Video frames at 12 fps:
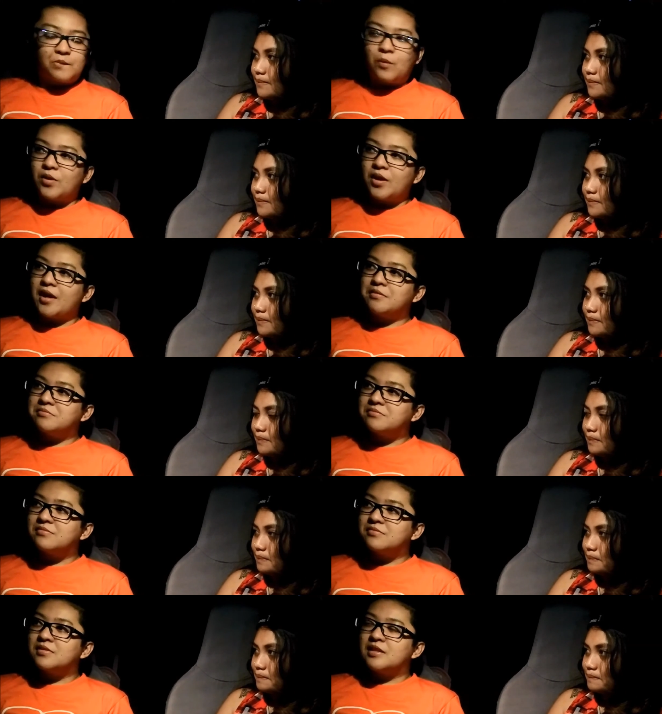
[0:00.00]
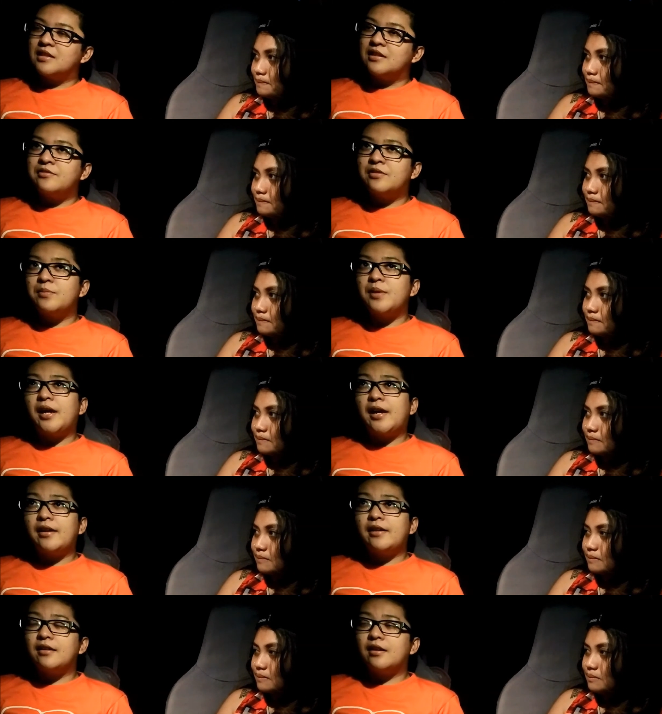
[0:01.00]
Speaker 1: Okay, for
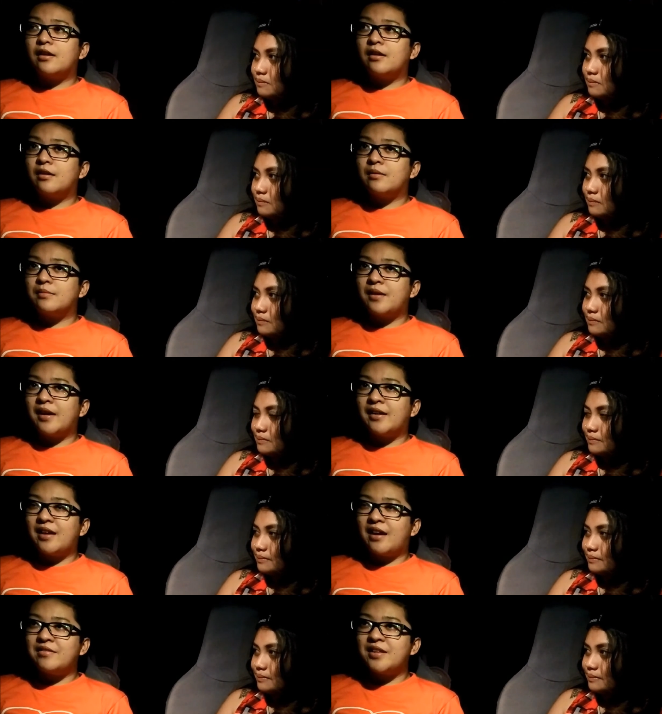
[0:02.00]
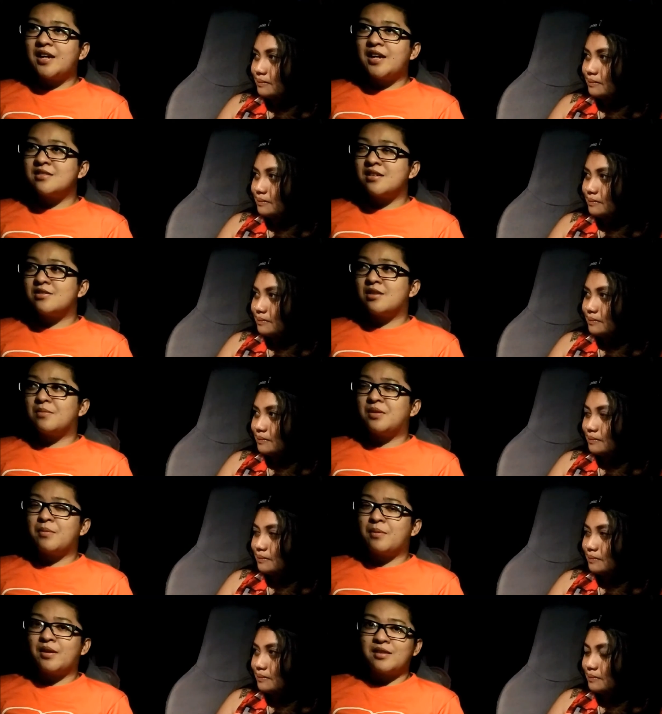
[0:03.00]
me, um, I I think I said
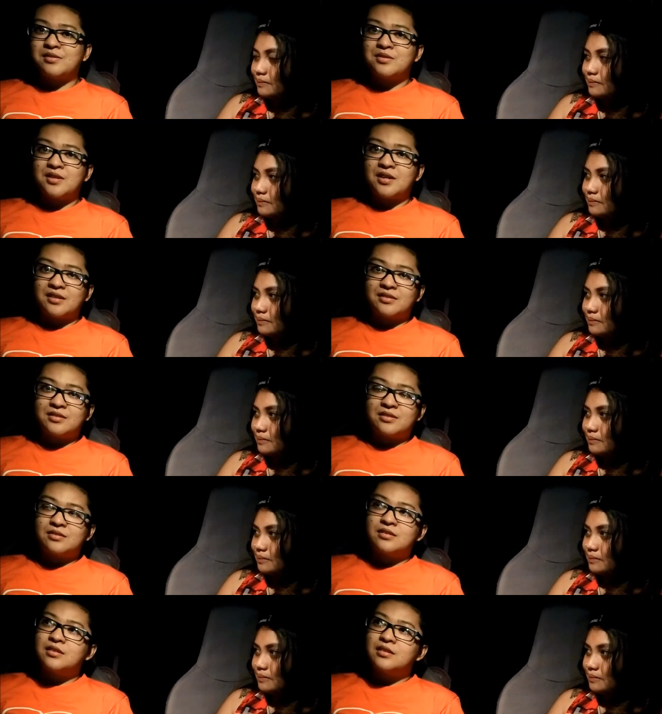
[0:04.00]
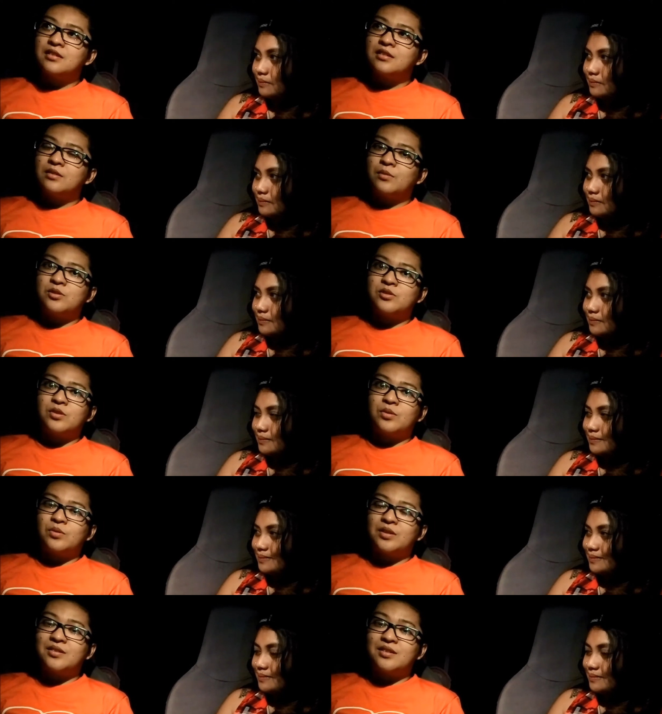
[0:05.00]
something about exercise, which I
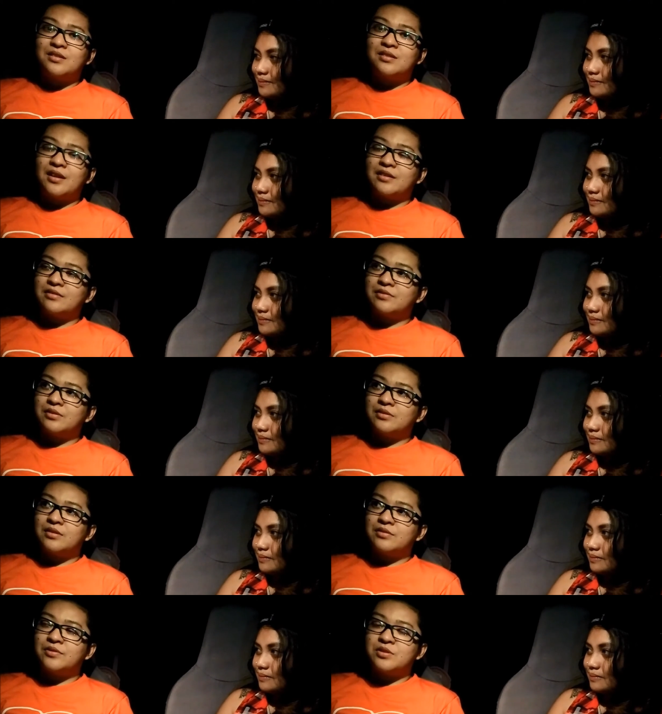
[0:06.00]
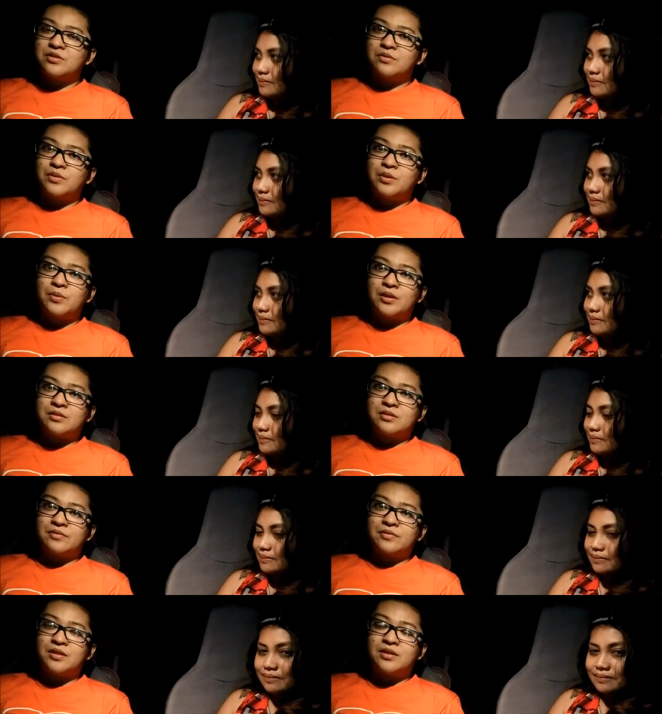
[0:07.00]
only did like for the first three weeks
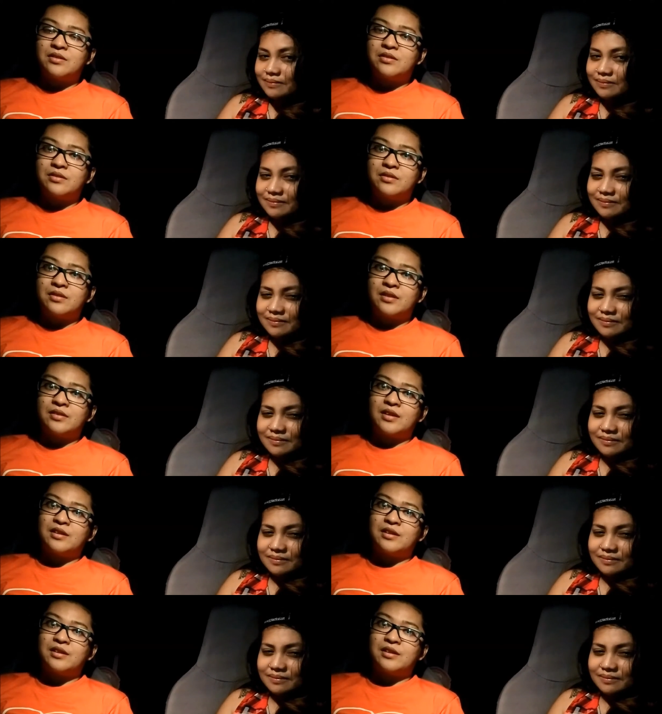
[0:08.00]
of the year, and